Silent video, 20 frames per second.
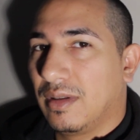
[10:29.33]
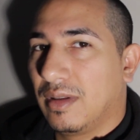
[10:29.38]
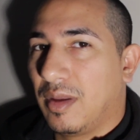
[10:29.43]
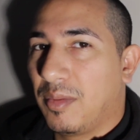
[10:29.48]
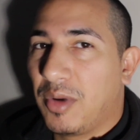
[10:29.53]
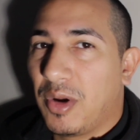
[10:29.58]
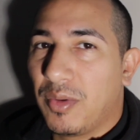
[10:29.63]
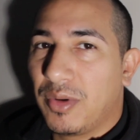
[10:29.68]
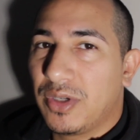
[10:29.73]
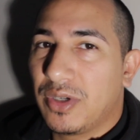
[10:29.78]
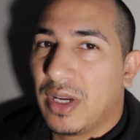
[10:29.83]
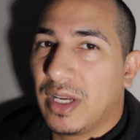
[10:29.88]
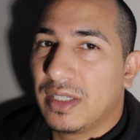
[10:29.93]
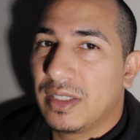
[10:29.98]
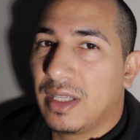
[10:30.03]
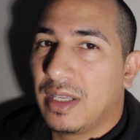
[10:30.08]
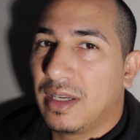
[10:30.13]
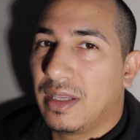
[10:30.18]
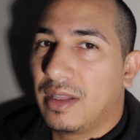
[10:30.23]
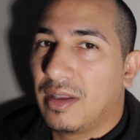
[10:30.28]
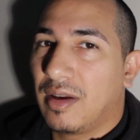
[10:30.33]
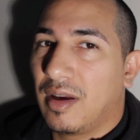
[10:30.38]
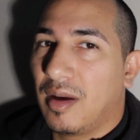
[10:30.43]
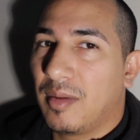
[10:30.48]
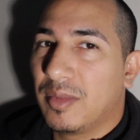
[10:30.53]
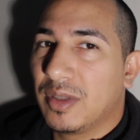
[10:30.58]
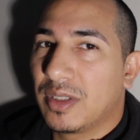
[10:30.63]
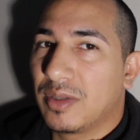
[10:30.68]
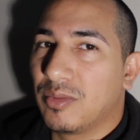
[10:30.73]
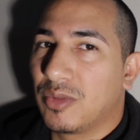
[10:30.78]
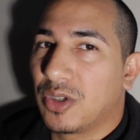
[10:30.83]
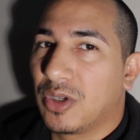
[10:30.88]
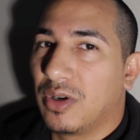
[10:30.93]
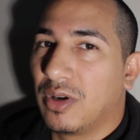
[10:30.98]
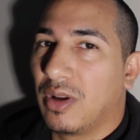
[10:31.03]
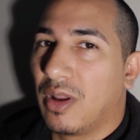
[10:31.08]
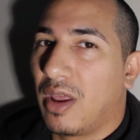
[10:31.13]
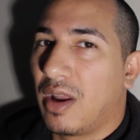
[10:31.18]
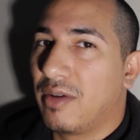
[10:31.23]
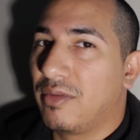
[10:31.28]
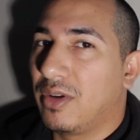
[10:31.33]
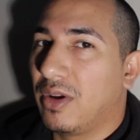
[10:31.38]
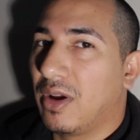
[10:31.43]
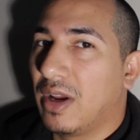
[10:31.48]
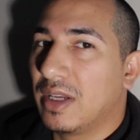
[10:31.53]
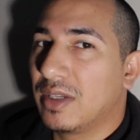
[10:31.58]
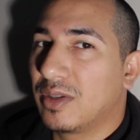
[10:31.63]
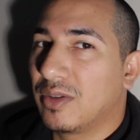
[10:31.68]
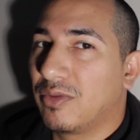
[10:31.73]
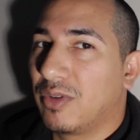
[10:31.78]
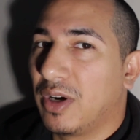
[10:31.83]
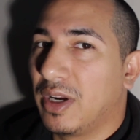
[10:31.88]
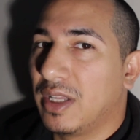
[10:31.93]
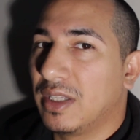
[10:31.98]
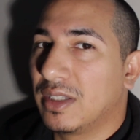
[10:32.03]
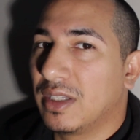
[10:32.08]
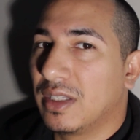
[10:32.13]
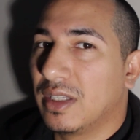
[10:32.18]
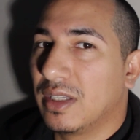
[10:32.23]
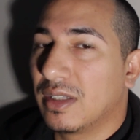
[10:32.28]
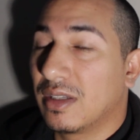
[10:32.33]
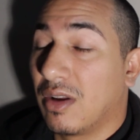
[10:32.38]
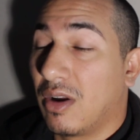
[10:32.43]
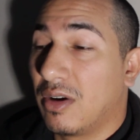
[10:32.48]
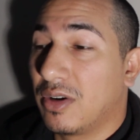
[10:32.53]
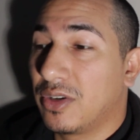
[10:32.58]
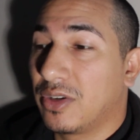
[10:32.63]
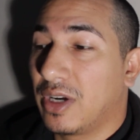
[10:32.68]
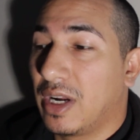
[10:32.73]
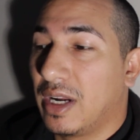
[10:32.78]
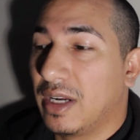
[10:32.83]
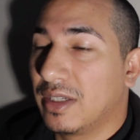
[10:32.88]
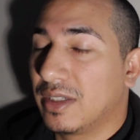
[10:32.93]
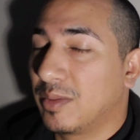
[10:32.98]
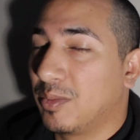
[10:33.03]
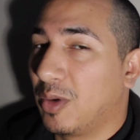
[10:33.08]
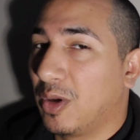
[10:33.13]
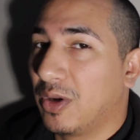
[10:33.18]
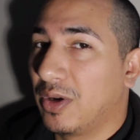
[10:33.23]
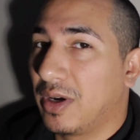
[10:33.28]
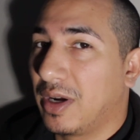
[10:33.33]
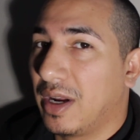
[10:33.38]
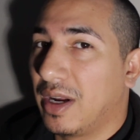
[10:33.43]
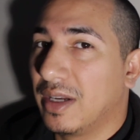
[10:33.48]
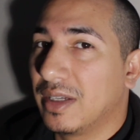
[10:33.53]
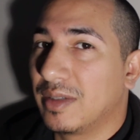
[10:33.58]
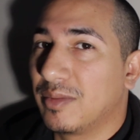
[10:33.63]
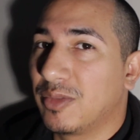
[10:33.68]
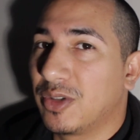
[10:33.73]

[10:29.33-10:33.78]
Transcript: let me know what you guys think in the comments. I'm sure a lot of you guys have run into this, larger guys, smaller guys.